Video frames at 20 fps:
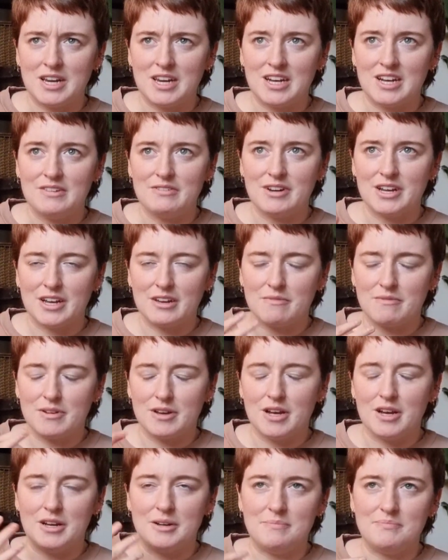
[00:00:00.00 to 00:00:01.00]
life, like
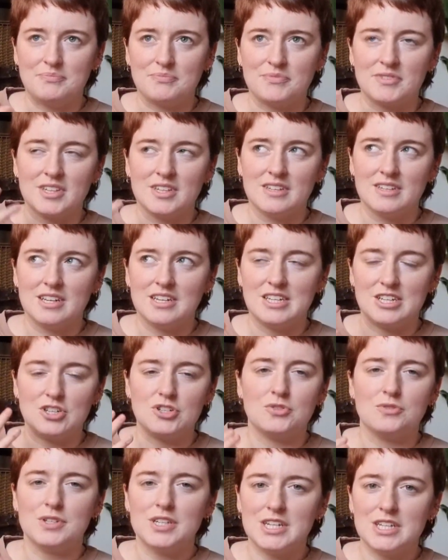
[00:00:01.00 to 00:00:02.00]
a
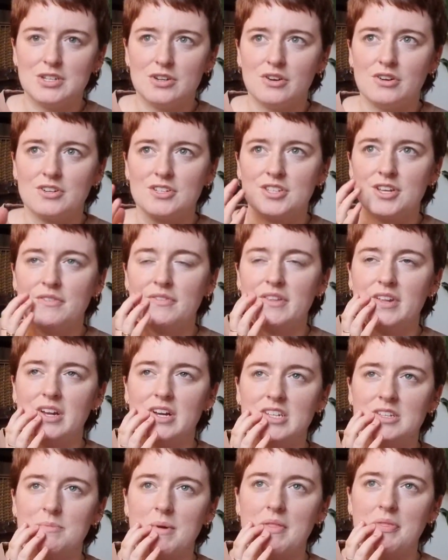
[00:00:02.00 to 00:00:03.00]
digital detox over the
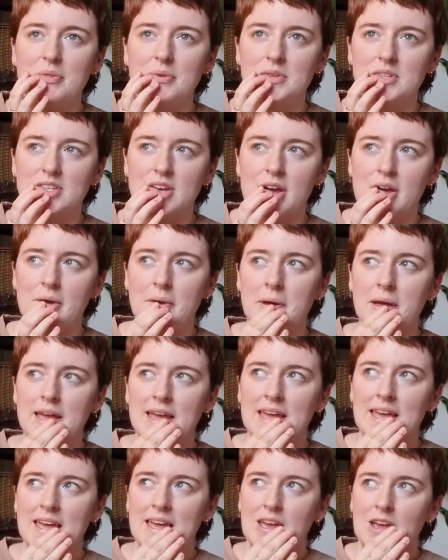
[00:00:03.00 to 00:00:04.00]
last month or so,
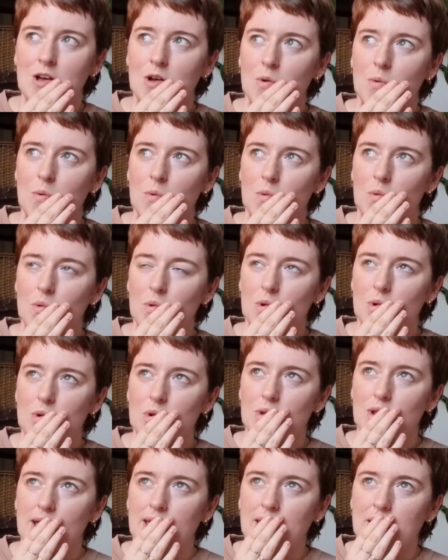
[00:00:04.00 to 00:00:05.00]

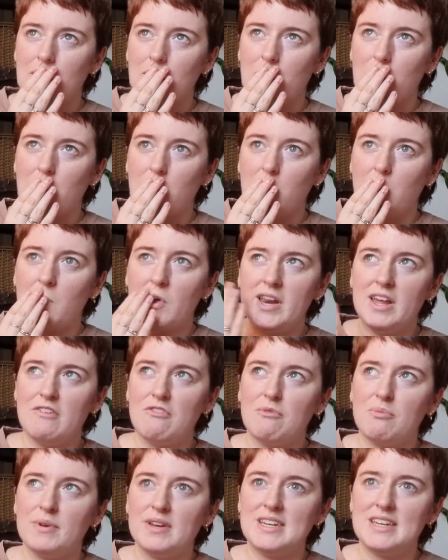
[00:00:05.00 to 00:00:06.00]
like, what
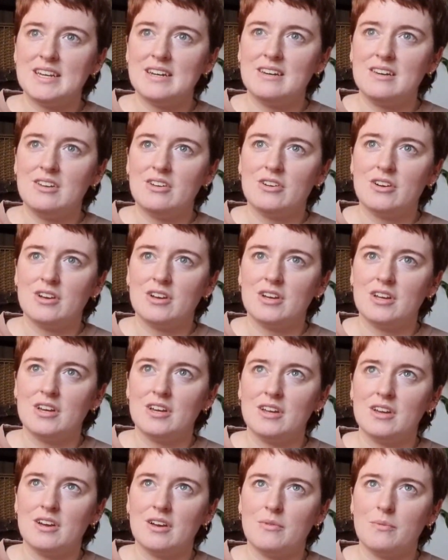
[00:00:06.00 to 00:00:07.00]
if we didn't look at
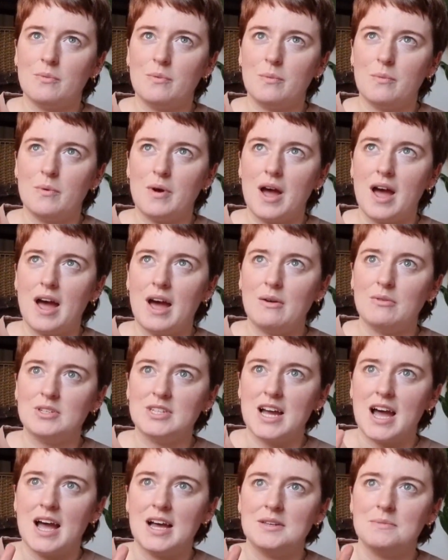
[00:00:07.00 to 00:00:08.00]
how
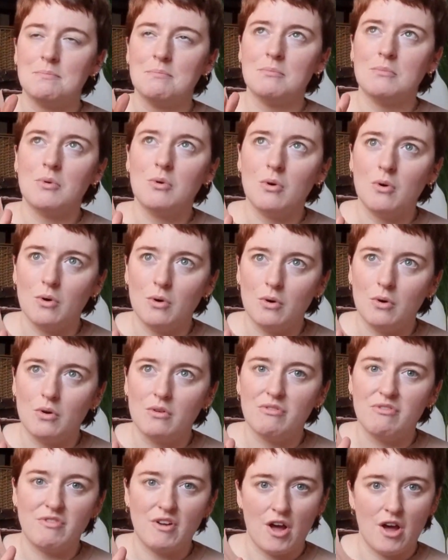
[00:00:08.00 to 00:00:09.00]
to add more
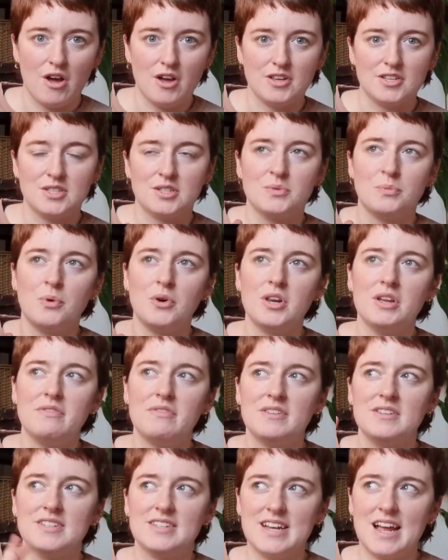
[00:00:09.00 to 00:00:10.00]
first? What if
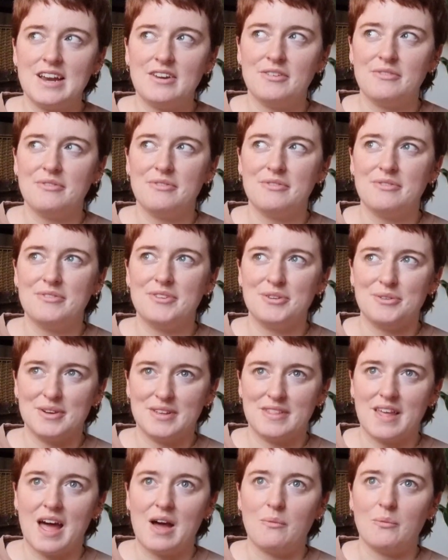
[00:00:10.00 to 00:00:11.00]
instead of
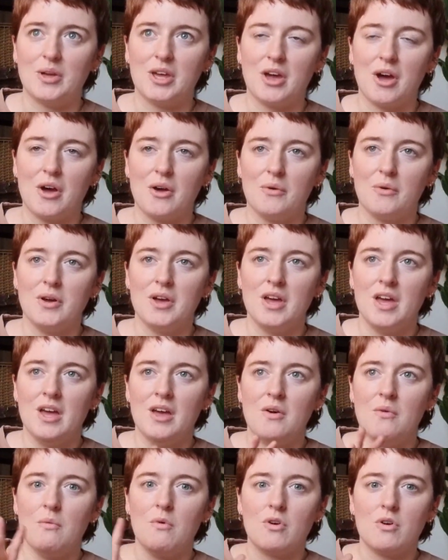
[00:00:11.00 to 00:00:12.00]
doing that, we go,
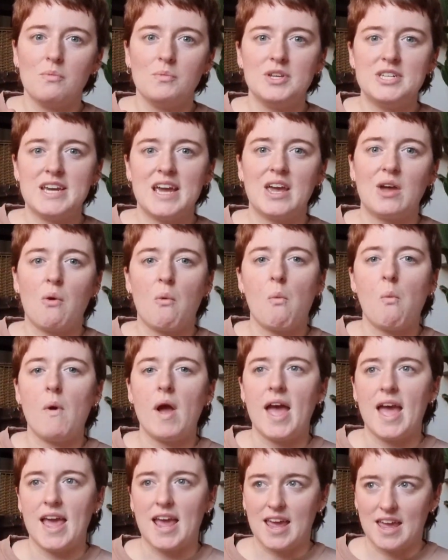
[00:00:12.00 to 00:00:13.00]
what can we take
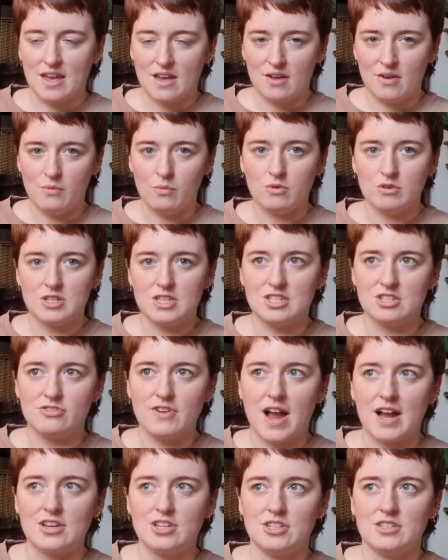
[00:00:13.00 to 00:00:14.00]
away? What
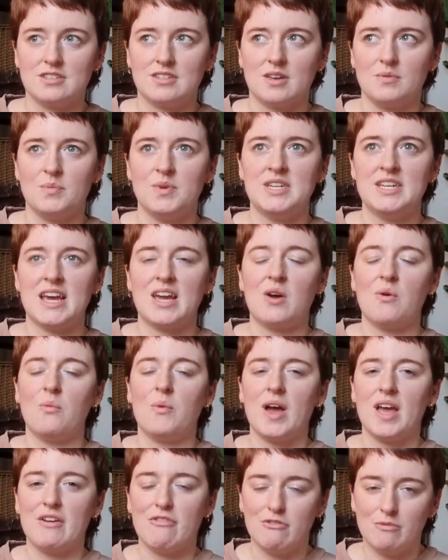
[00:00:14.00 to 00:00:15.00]
distractions can we take
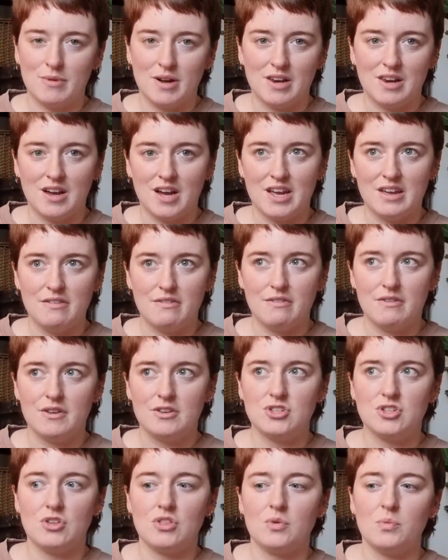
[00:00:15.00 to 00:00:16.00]
away from our life
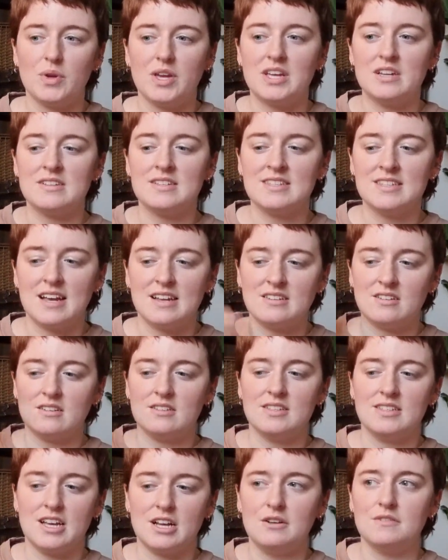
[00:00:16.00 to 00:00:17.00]
so that we can set
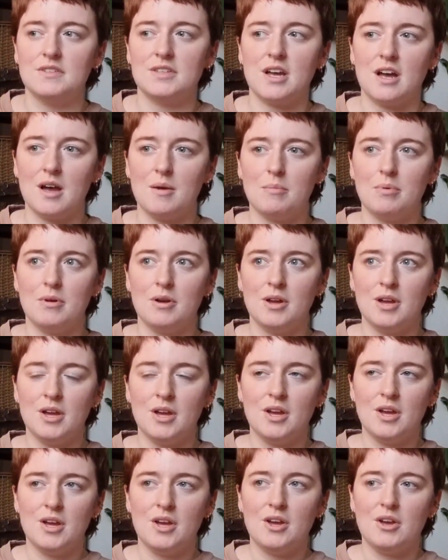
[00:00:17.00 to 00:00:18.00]
ourselves up
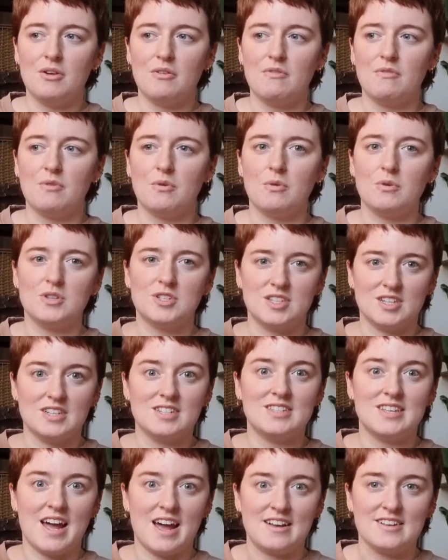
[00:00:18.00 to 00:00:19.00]
for
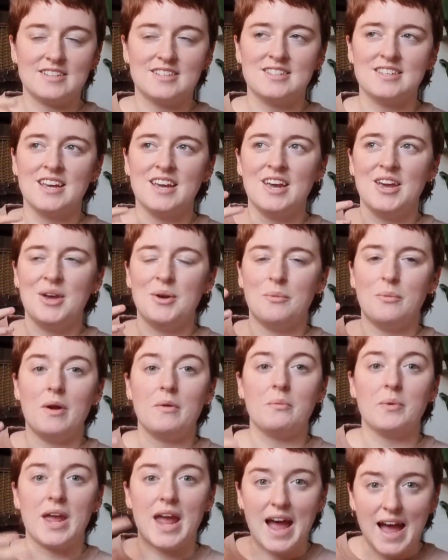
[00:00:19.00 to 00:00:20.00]
success
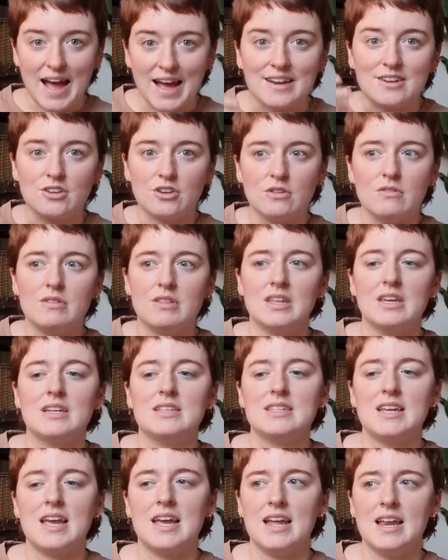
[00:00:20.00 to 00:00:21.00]
when we add new
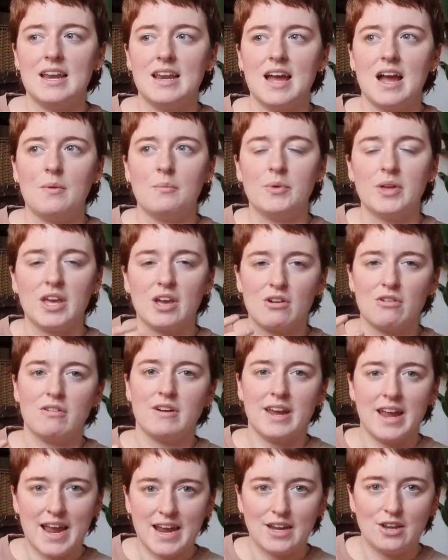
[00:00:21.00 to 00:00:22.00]
things in and we
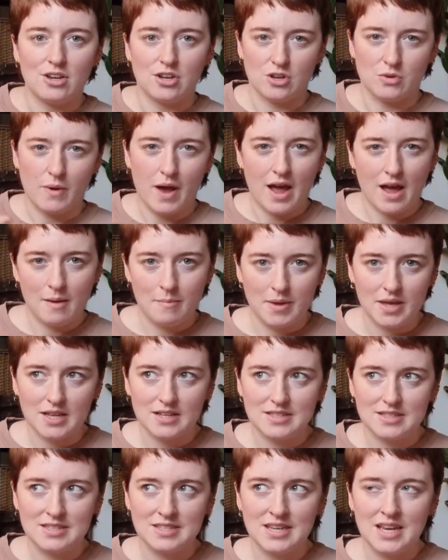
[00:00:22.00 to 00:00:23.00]
create new
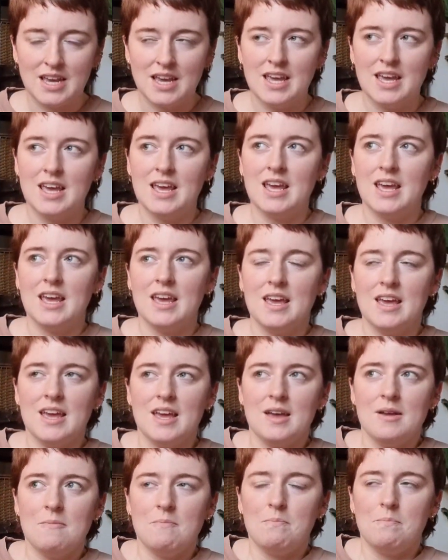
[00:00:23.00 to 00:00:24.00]
habits?
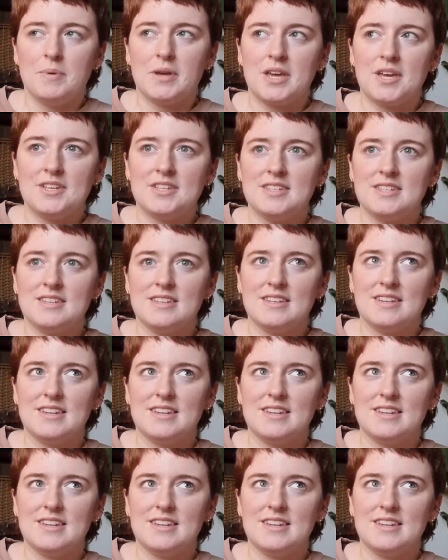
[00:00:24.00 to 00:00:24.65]
Because